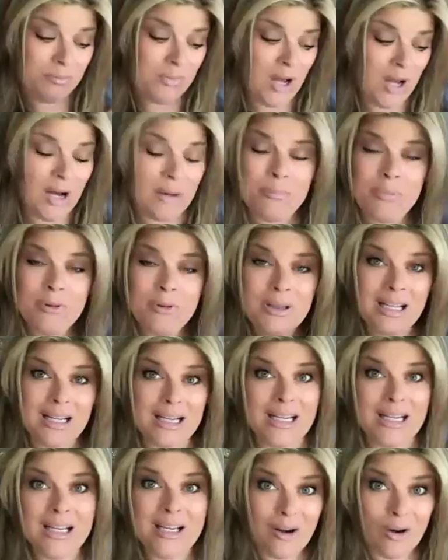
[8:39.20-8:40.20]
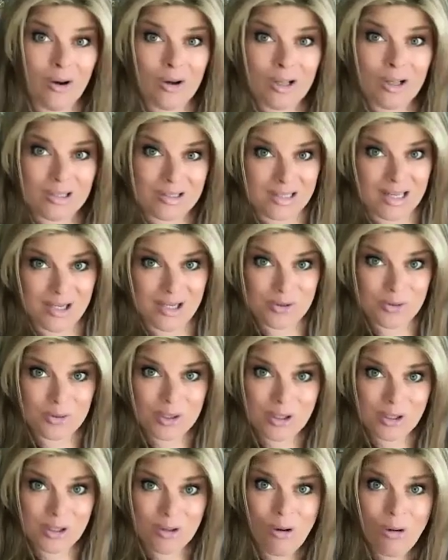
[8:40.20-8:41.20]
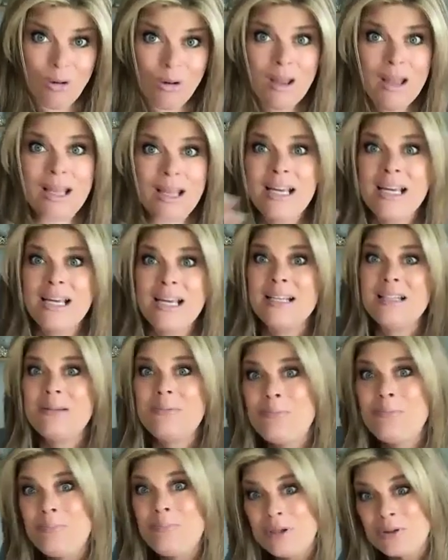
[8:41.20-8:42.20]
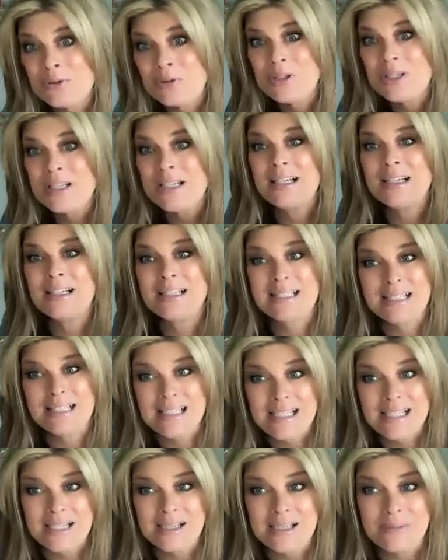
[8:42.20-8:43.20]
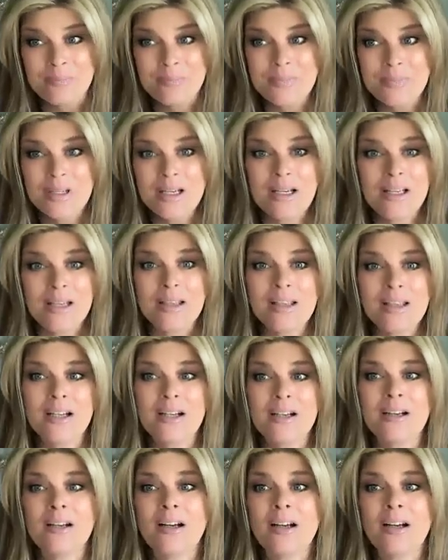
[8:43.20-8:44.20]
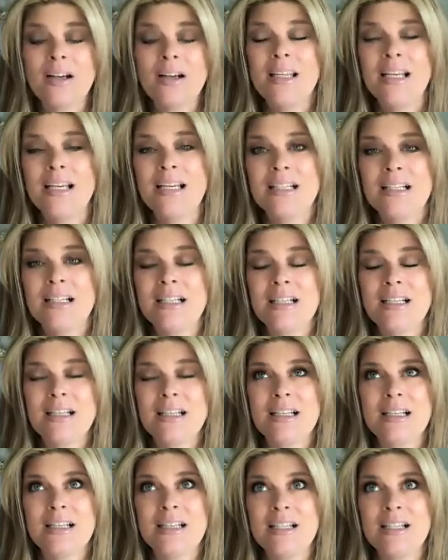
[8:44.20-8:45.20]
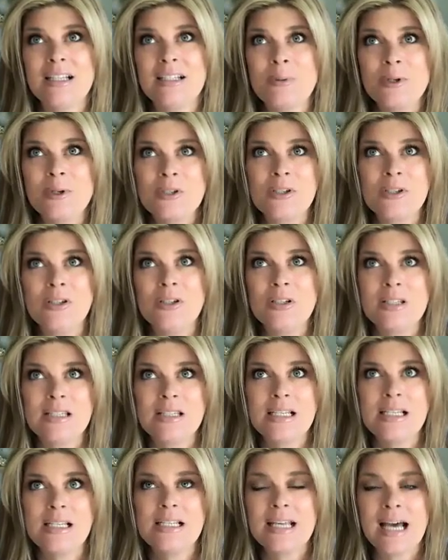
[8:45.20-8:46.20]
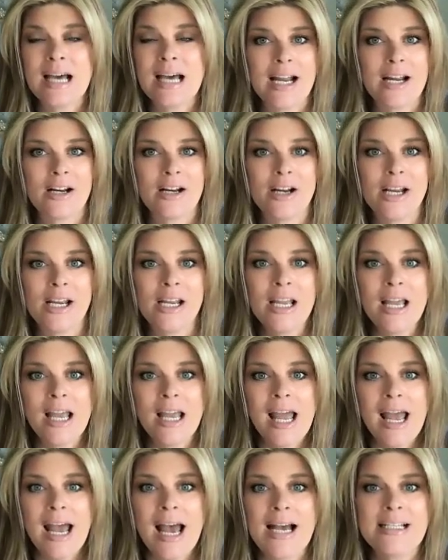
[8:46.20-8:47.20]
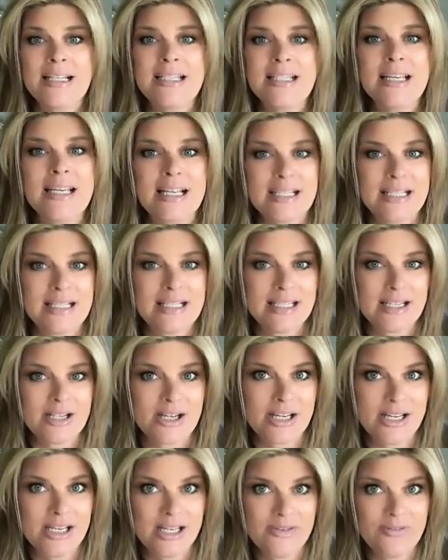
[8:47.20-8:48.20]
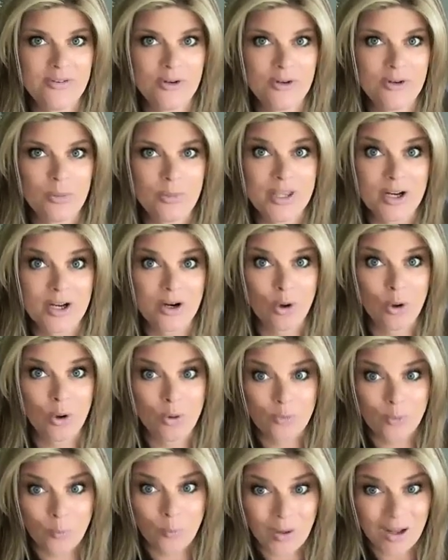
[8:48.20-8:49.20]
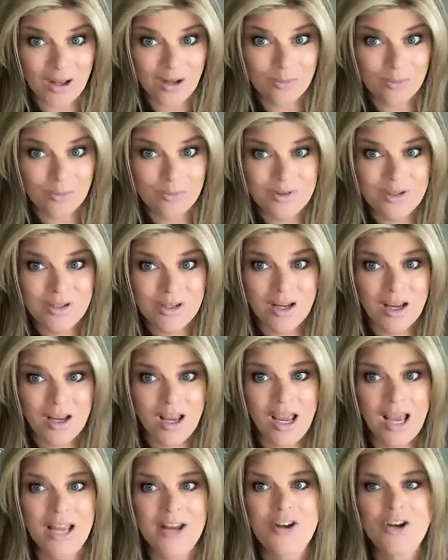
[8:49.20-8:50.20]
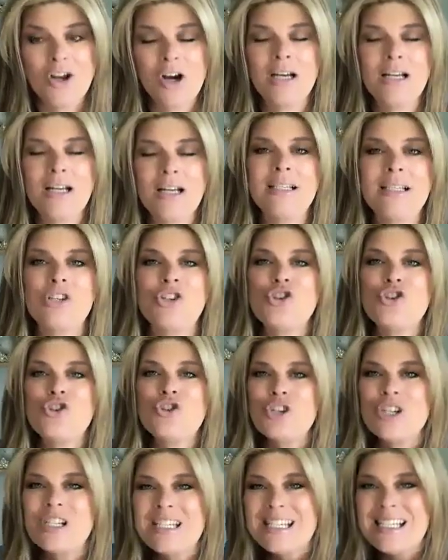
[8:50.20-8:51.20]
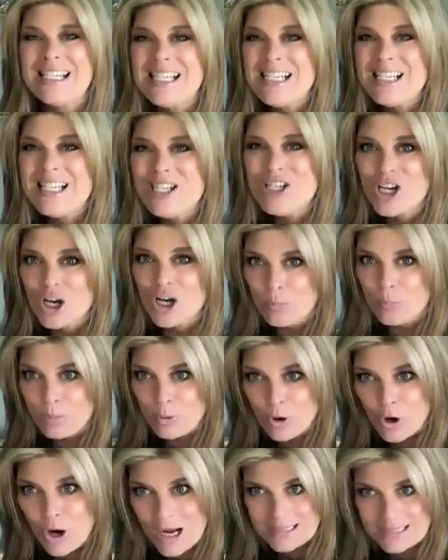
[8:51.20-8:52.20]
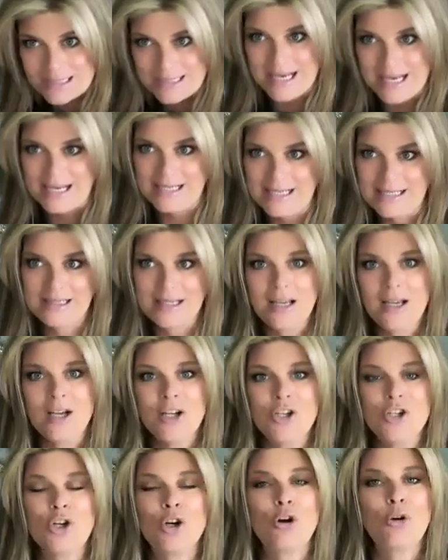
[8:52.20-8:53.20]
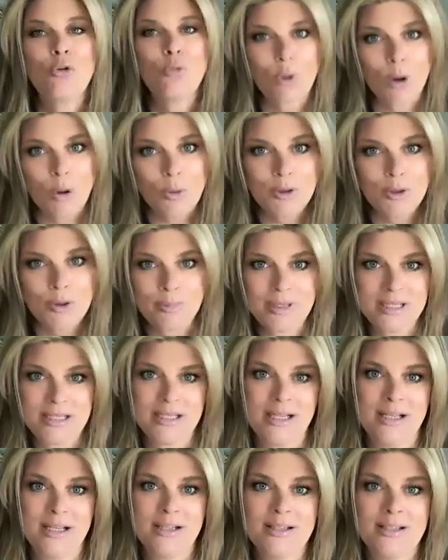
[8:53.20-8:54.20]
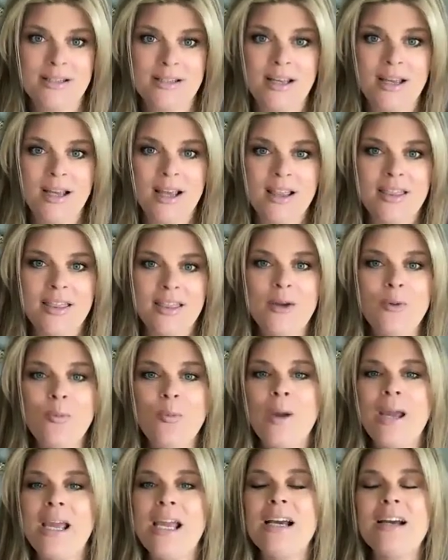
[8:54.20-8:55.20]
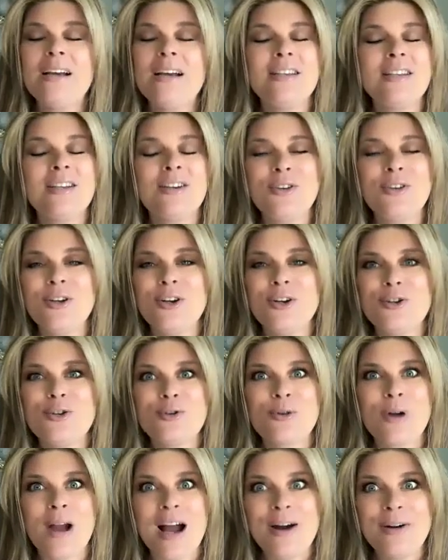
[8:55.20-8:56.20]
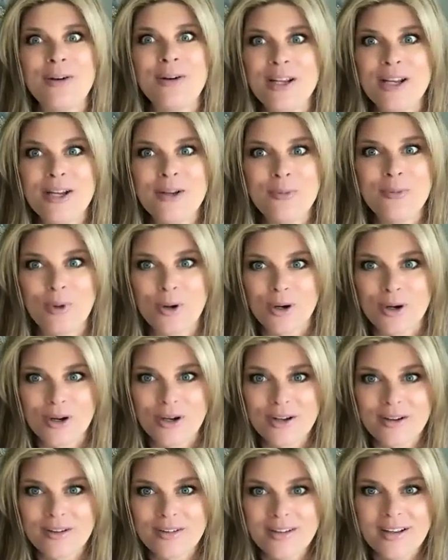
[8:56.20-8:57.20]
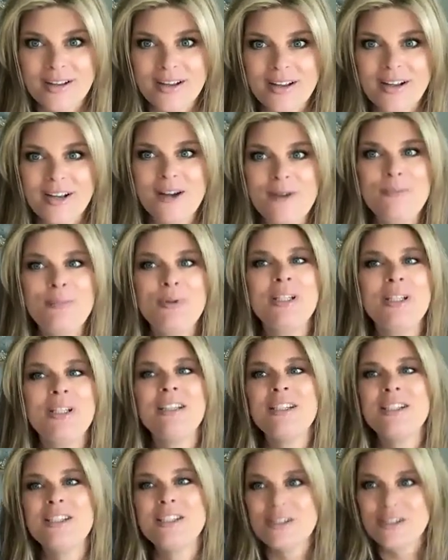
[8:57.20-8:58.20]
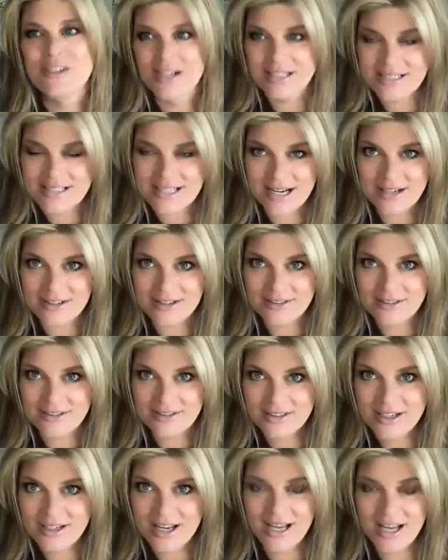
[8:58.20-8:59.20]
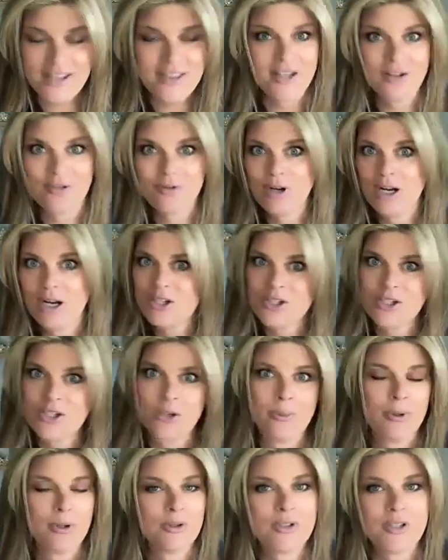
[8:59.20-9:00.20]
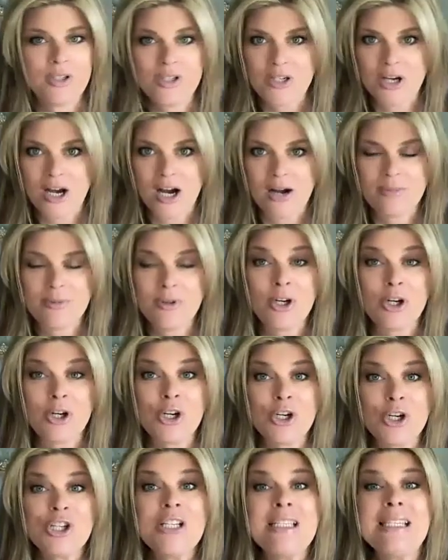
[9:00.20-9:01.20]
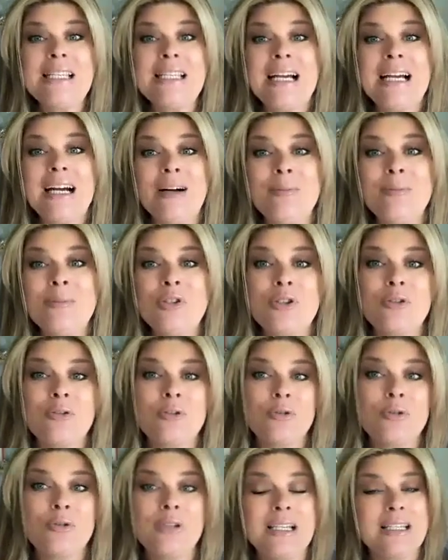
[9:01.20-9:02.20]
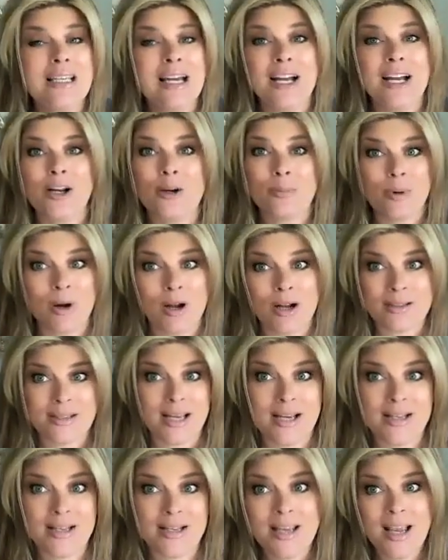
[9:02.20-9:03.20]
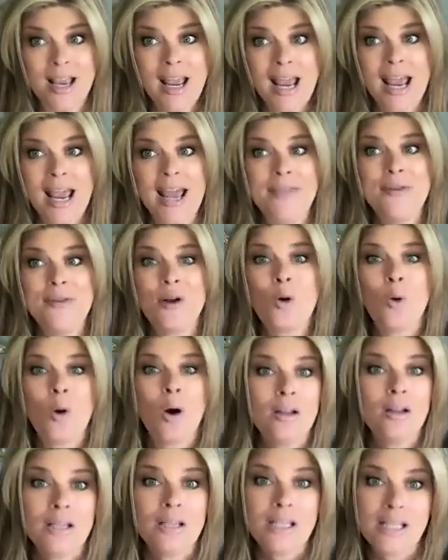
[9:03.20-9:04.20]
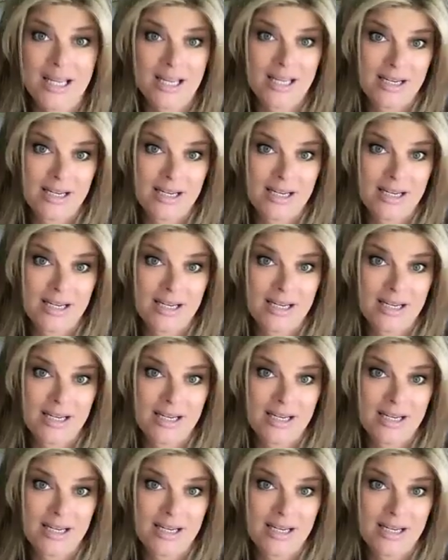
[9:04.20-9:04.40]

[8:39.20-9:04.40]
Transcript: not plugging a scheduling hole, it's building a team. They this person sees hiring as a necessary evil when they're overwhelmed and not as a strategic process to grow their business. They wait until they're drowning in work, completely stressed out, and then rush to post a job. The urgency comes through the entire process, and the quality